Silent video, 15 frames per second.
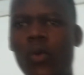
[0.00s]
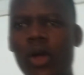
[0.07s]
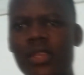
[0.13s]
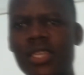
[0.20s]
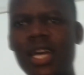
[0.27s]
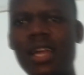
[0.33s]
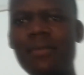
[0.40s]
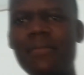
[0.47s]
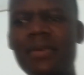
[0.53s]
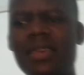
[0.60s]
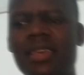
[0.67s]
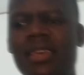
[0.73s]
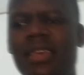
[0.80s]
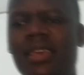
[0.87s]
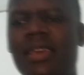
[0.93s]
What can
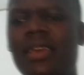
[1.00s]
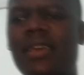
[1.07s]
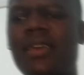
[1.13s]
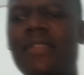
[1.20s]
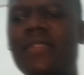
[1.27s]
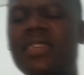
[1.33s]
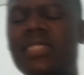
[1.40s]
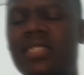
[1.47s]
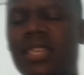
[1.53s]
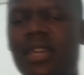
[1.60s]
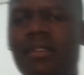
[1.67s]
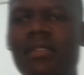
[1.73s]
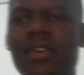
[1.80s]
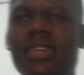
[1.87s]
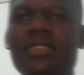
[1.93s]
be the
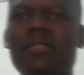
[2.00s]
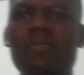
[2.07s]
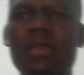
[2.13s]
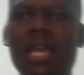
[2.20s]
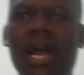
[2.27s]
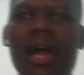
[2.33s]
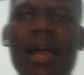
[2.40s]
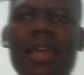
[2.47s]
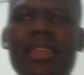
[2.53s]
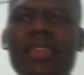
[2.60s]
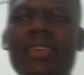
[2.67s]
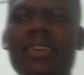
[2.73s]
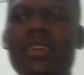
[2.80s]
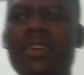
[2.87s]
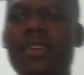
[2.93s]
secret
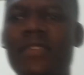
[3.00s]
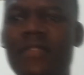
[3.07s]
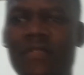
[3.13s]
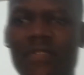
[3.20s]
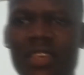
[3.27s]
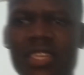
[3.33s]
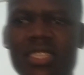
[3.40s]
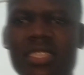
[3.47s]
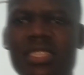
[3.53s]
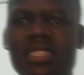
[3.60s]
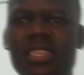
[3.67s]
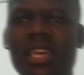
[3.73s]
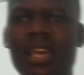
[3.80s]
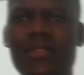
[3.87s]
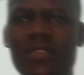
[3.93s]
behind this
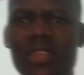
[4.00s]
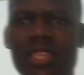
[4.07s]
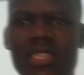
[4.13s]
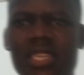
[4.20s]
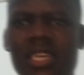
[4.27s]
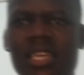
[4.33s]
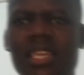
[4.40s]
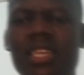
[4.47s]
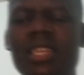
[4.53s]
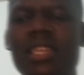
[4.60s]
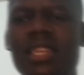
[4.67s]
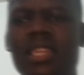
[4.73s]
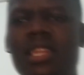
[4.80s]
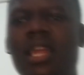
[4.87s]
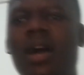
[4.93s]

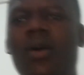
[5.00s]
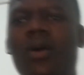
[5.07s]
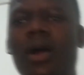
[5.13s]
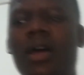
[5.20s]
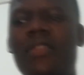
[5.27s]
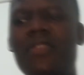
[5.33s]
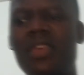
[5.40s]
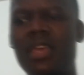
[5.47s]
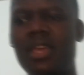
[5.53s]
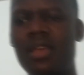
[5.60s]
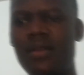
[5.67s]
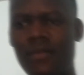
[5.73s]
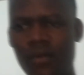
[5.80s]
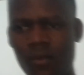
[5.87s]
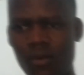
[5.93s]
everyday now and
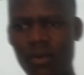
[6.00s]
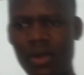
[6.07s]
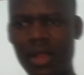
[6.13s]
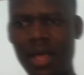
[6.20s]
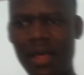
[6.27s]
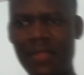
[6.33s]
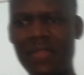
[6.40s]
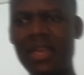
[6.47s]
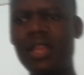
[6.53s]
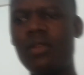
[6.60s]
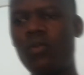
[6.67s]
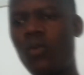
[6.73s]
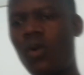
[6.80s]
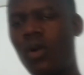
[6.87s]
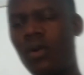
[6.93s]
there and
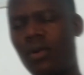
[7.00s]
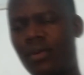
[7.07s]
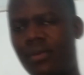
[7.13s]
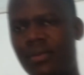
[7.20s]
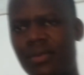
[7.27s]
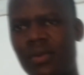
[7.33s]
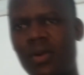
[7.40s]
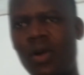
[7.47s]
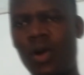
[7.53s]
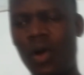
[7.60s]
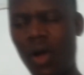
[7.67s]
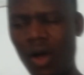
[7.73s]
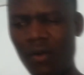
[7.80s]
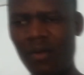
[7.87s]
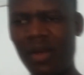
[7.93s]
then war
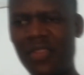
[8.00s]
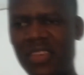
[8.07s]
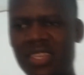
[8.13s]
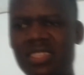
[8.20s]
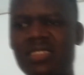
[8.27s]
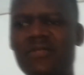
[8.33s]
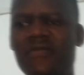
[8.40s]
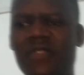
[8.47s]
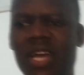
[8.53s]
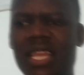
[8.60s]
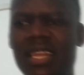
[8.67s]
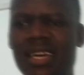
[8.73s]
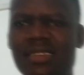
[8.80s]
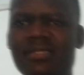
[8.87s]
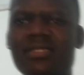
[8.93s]
over this
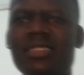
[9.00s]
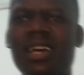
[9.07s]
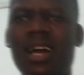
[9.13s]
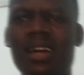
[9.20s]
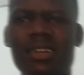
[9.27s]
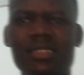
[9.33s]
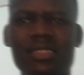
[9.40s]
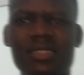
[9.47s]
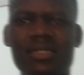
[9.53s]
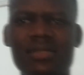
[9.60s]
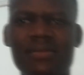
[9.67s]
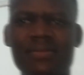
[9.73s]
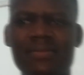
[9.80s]
Finance Act?